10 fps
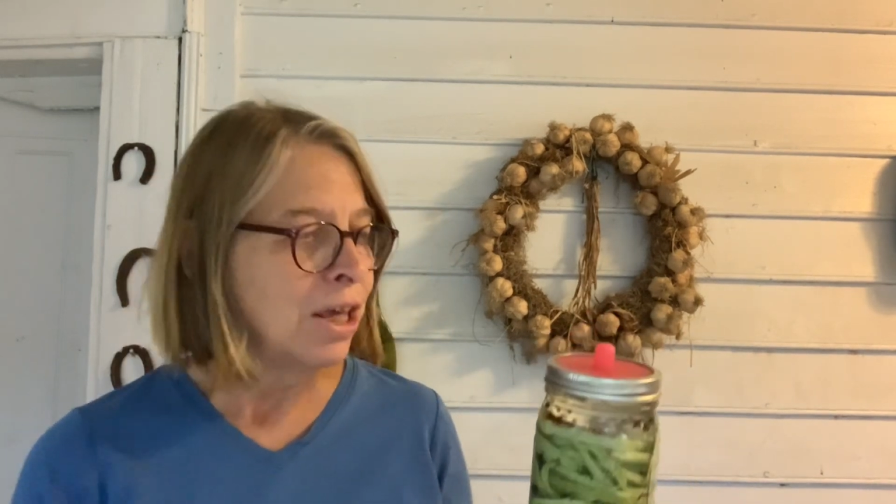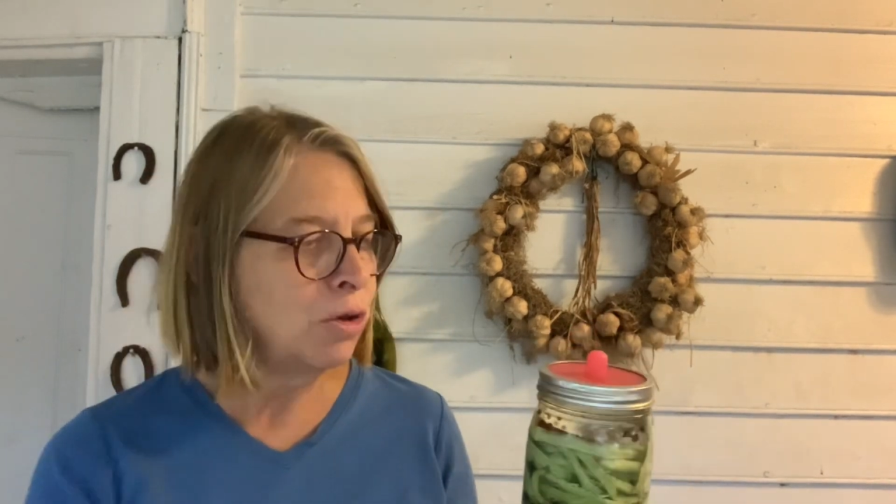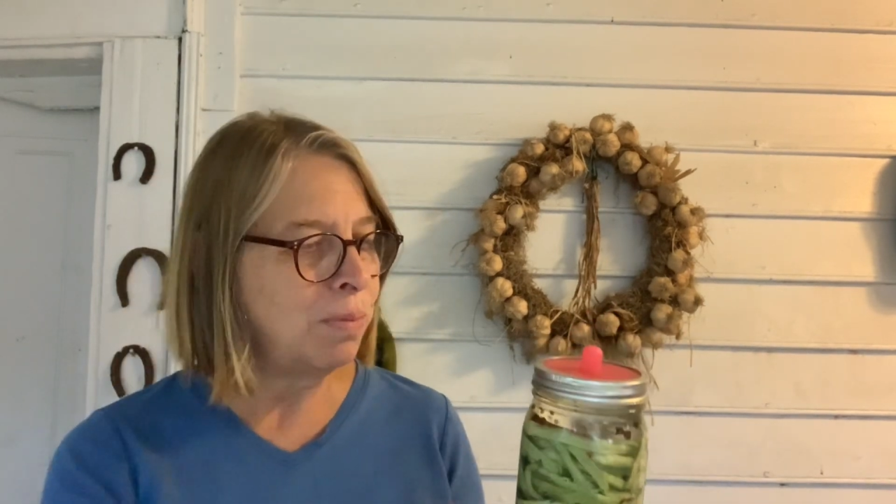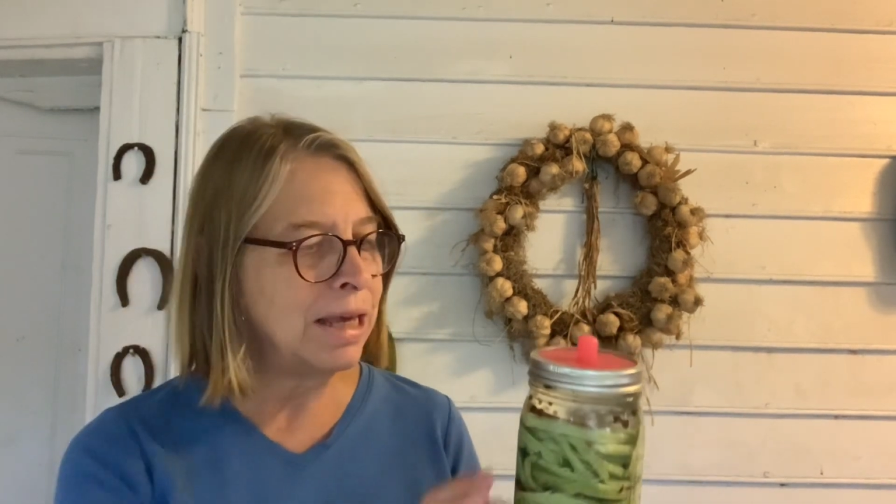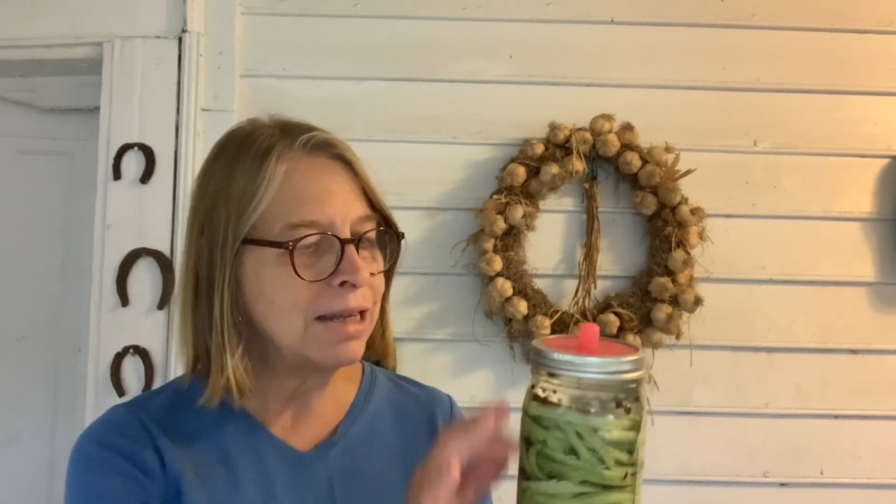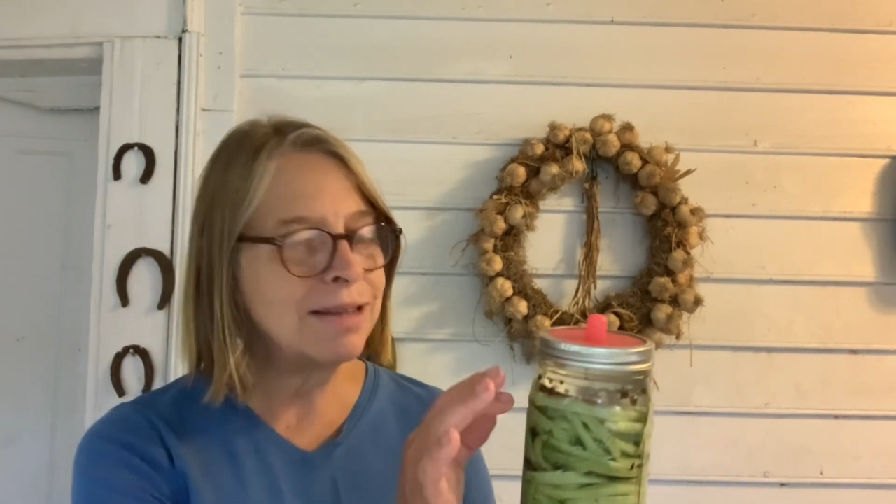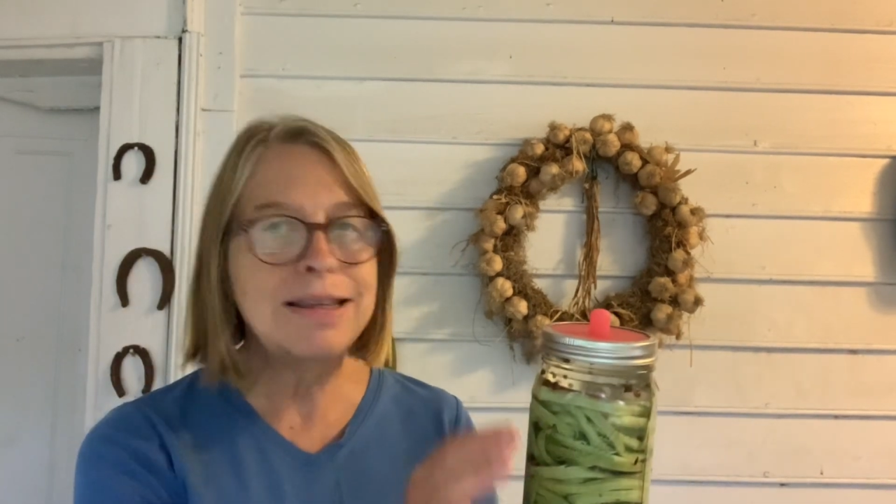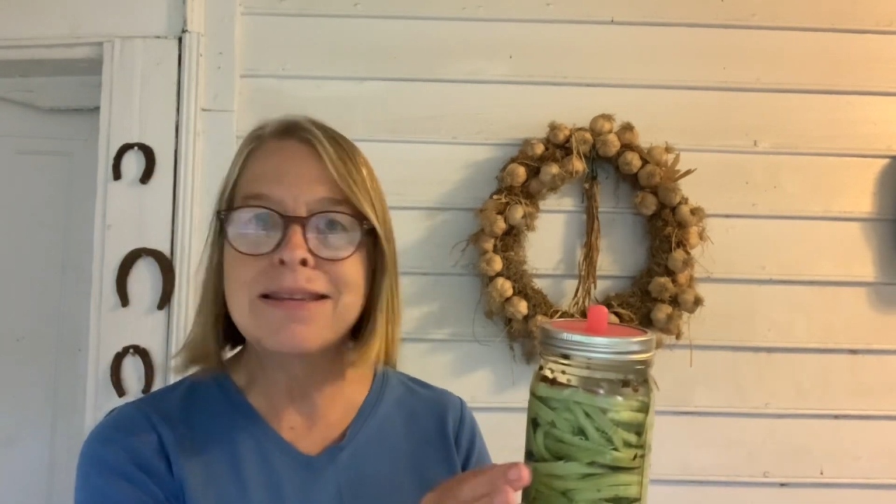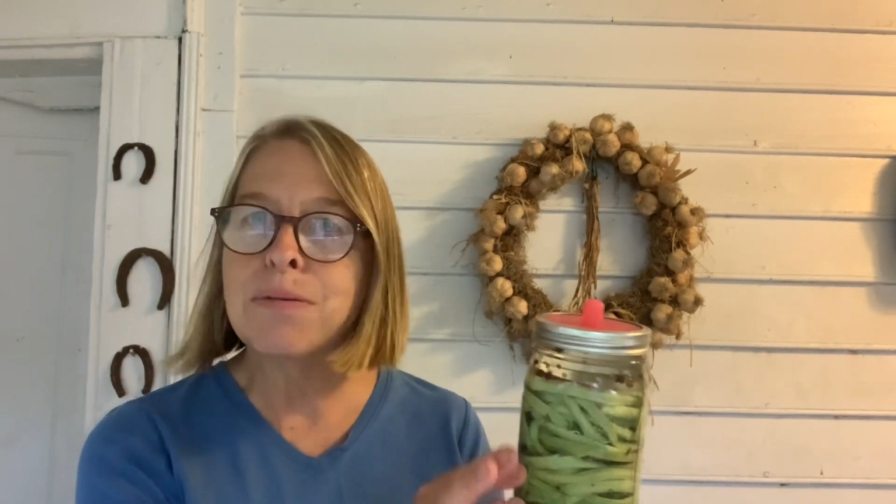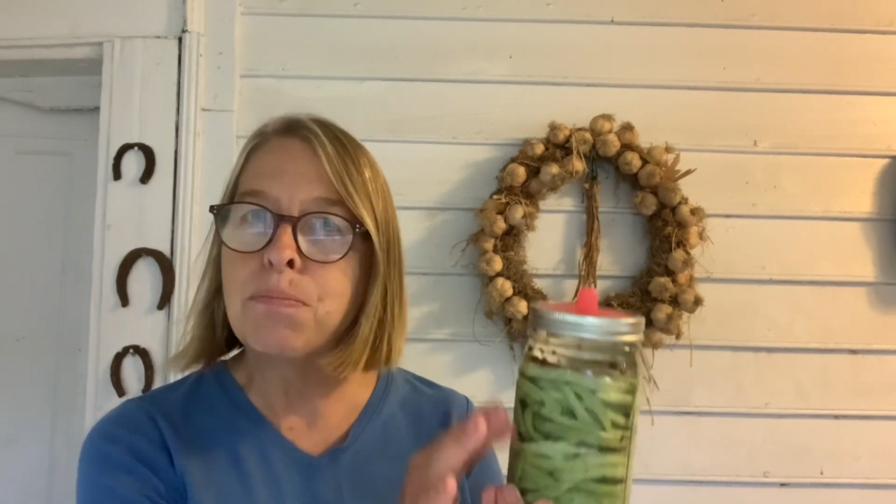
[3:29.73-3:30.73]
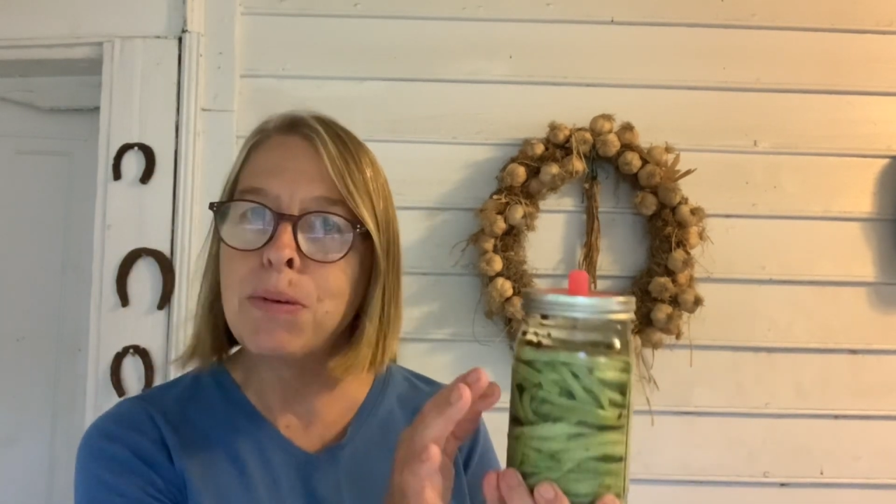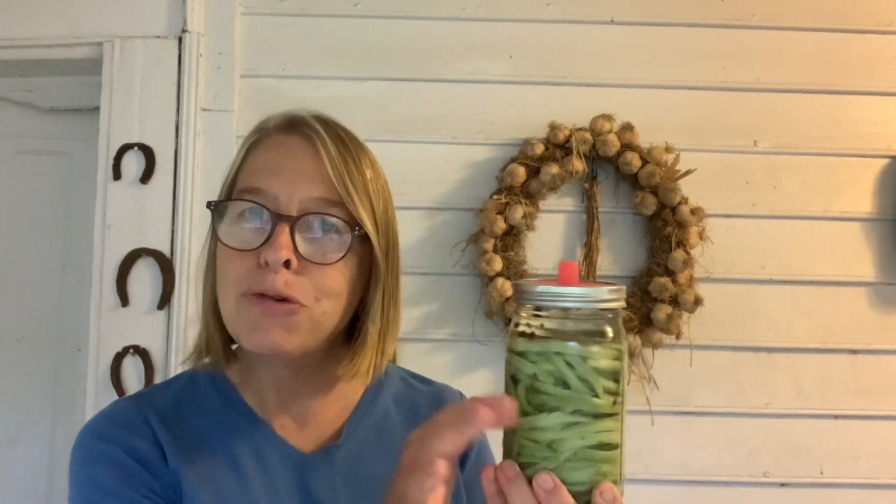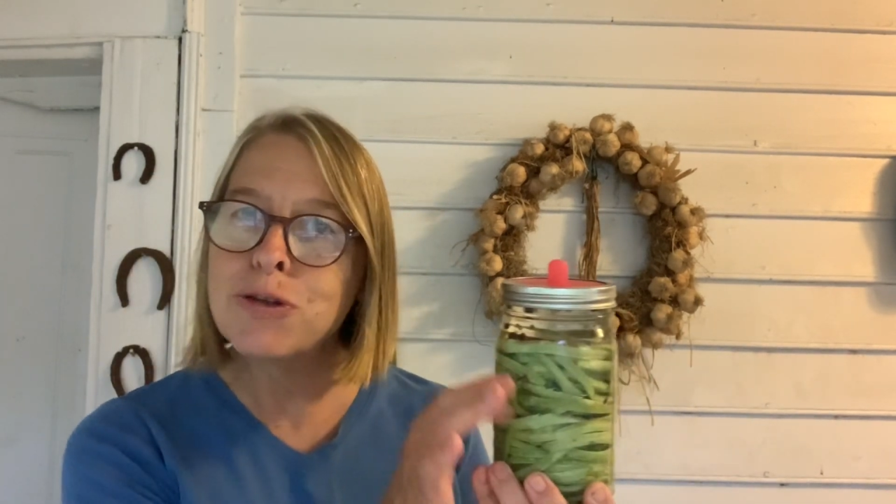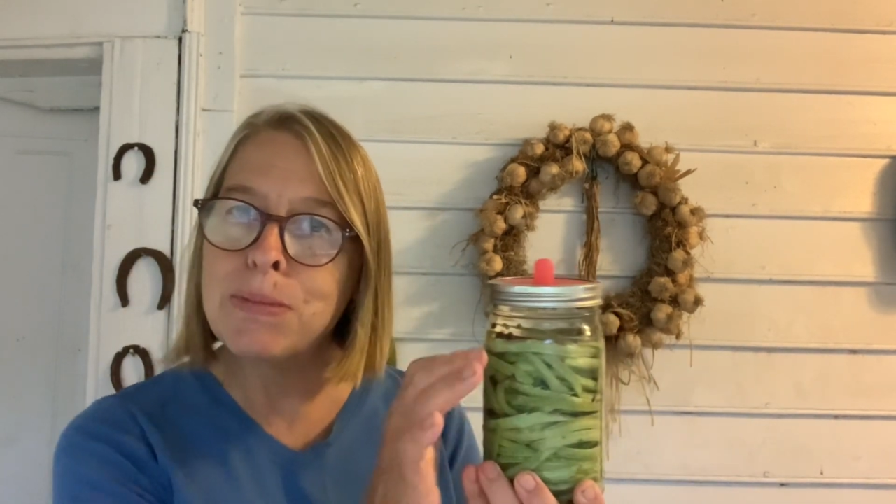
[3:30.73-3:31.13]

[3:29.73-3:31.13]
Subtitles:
You'll begin to see some bubbles